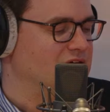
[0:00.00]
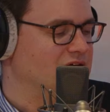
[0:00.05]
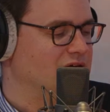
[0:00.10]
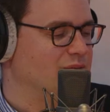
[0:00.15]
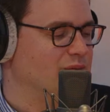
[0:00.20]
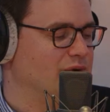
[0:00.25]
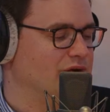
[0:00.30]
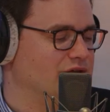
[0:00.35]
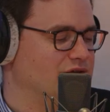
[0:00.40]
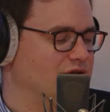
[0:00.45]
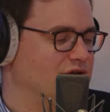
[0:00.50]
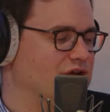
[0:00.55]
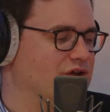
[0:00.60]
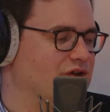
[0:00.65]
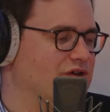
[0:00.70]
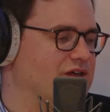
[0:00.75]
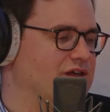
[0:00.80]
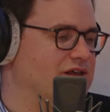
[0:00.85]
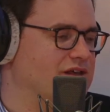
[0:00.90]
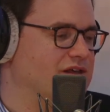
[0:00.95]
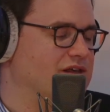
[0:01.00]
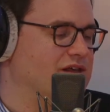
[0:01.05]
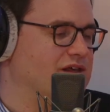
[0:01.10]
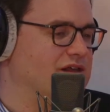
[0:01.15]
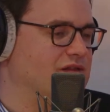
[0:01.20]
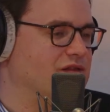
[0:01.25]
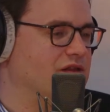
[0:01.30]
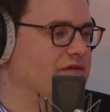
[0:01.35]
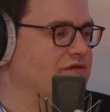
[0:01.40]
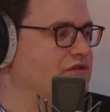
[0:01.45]
But so, he
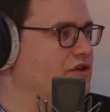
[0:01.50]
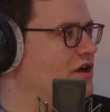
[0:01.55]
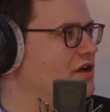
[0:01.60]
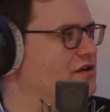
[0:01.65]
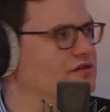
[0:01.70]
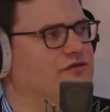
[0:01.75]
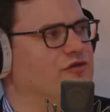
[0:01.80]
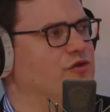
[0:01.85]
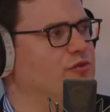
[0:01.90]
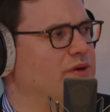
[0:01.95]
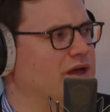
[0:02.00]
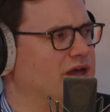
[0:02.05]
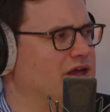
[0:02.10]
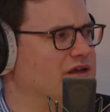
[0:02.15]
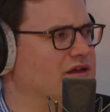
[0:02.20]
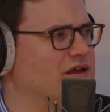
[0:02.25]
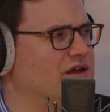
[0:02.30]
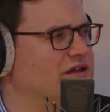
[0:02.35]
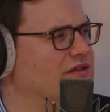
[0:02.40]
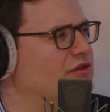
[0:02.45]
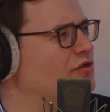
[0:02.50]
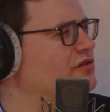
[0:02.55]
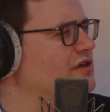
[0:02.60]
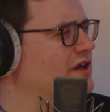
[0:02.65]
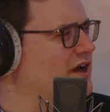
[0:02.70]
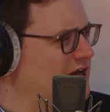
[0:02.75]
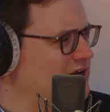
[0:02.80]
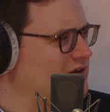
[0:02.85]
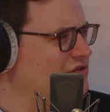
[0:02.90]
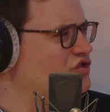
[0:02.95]
loved Kung Fu Panda. There's a
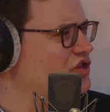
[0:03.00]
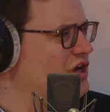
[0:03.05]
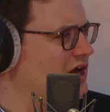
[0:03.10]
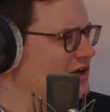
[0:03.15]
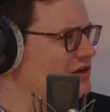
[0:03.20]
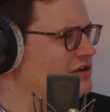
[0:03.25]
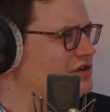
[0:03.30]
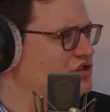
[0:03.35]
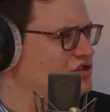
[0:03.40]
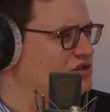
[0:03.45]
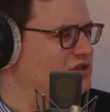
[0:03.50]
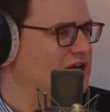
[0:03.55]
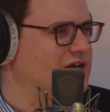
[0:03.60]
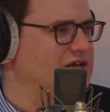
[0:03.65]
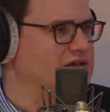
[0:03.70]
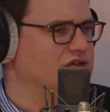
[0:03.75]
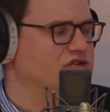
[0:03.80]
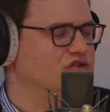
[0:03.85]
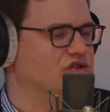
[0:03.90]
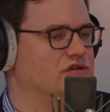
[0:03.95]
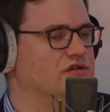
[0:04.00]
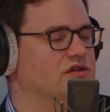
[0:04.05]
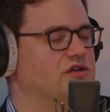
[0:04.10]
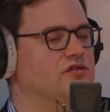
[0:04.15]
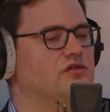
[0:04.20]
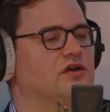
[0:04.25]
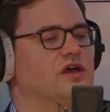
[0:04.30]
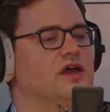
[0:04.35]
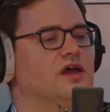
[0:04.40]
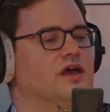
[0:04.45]
kind of childish side to Jolo.
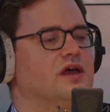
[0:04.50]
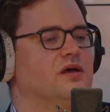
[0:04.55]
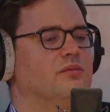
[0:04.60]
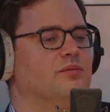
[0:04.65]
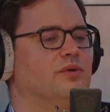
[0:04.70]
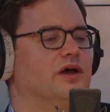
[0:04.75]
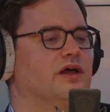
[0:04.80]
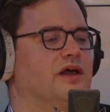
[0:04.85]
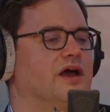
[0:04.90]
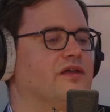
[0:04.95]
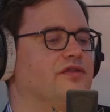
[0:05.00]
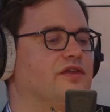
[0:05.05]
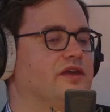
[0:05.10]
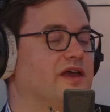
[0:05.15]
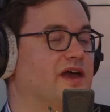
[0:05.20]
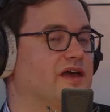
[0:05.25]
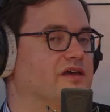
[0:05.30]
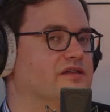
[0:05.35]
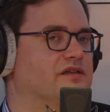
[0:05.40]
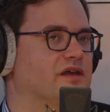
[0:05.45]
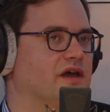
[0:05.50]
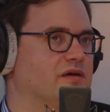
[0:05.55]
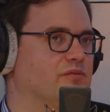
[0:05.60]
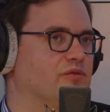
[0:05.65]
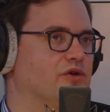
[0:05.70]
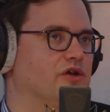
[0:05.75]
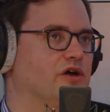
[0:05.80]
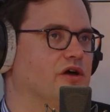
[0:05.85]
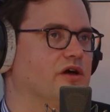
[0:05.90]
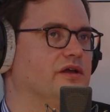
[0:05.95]
But I think as time
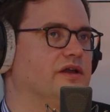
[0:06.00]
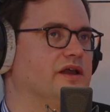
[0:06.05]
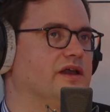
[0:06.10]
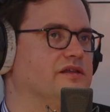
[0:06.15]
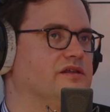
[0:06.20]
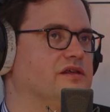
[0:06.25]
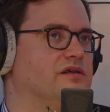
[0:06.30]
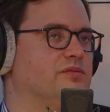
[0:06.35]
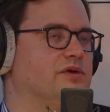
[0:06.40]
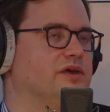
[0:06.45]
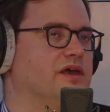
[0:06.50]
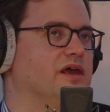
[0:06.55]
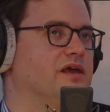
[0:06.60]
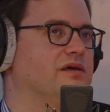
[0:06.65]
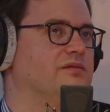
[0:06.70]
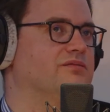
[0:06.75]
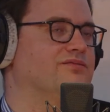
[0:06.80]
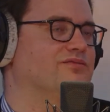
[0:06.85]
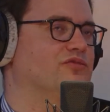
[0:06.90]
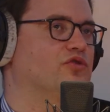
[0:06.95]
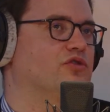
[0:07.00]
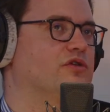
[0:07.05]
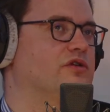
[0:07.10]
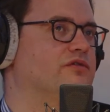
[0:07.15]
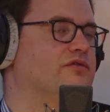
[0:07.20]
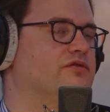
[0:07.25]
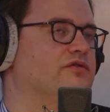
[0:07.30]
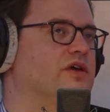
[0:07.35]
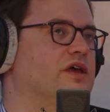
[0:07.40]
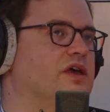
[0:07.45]
went on, as he became
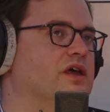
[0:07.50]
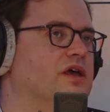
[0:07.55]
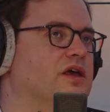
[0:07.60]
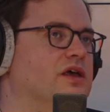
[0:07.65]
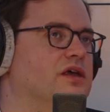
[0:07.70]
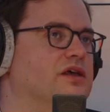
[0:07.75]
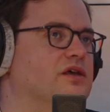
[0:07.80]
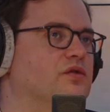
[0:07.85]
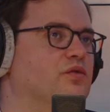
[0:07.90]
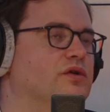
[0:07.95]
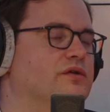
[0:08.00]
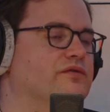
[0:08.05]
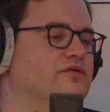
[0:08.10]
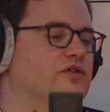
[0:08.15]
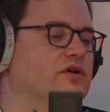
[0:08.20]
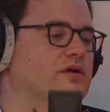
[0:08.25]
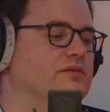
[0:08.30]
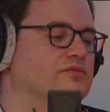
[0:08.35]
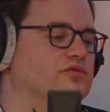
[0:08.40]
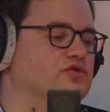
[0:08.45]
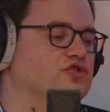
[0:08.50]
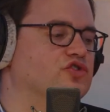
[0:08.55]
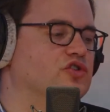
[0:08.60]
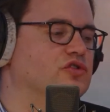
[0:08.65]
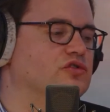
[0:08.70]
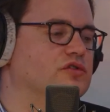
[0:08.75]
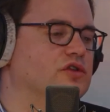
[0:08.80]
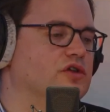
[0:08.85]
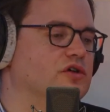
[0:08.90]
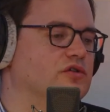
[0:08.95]
he went from
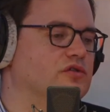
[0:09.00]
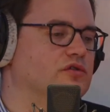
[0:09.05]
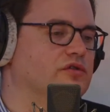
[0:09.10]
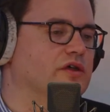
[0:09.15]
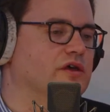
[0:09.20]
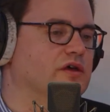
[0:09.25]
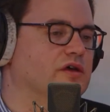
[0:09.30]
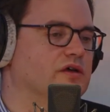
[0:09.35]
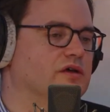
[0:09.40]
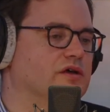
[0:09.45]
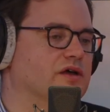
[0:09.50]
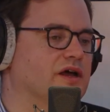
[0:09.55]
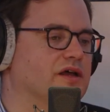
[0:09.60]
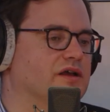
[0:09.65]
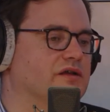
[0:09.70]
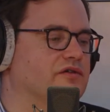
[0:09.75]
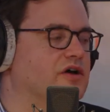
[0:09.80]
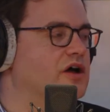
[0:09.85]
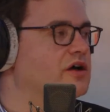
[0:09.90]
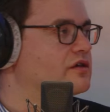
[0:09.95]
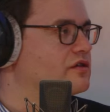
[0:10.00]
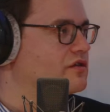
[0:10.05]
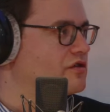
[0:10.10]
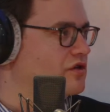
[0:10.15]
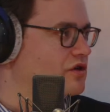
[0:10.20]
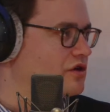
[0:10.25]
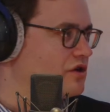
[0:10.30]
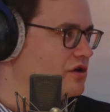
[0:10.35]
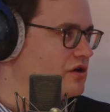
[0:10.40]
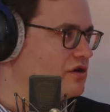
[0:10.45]
Jolo the kind of
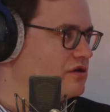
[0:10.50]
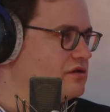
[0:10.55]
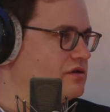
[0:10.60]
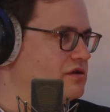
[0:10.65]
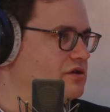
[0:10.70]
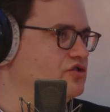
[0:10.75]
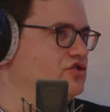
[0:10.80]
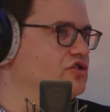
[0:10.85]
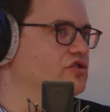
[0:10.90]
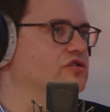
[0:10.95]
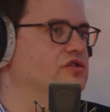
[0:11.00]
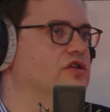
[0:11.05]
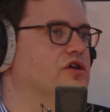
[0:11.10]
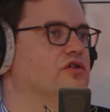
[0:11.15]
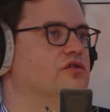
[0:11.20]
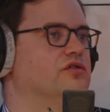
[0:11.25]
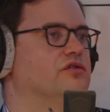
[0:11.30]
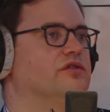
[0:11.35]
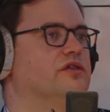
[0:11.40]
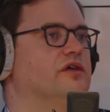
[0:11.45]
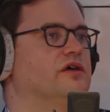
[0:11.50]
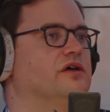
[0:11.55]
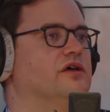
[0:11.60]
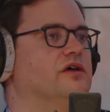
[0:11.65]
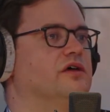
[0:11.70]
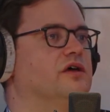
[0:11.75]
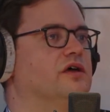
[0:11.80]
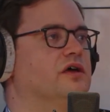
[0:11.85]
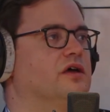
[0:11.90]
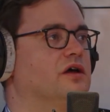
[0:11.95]
huckster to Jolo the
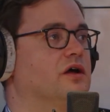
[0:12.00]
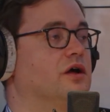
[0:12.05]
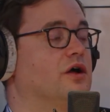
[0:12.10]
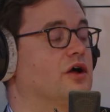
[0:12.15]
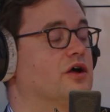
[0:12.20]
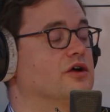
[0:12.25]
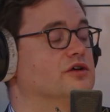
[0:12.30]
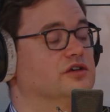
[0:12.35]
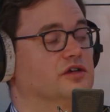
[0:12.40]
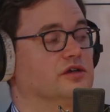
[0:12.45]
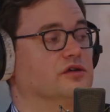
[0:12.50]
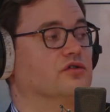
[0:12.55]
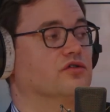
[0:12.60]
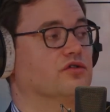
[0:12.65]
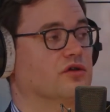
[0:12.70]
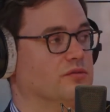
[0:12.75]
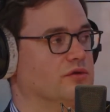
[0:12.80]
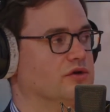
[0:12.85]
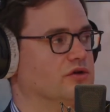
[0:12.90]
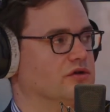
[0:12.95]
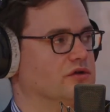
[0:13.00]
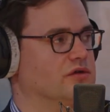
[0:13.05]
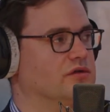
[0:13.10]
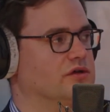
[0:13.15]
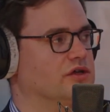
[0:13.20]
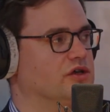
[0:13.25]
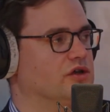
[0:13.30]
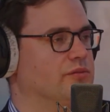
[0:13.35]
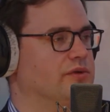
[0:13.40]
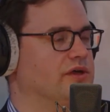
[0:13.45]
hardened criminal,
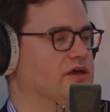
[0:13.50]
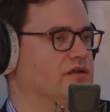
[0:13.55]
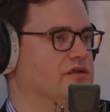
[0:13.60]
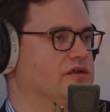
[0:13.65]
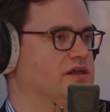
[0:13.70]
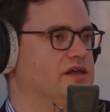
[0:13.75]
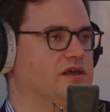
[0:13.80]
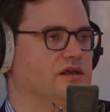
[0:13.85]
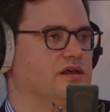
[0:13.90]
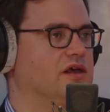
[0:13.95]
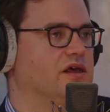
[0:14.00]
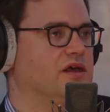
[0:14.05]
because you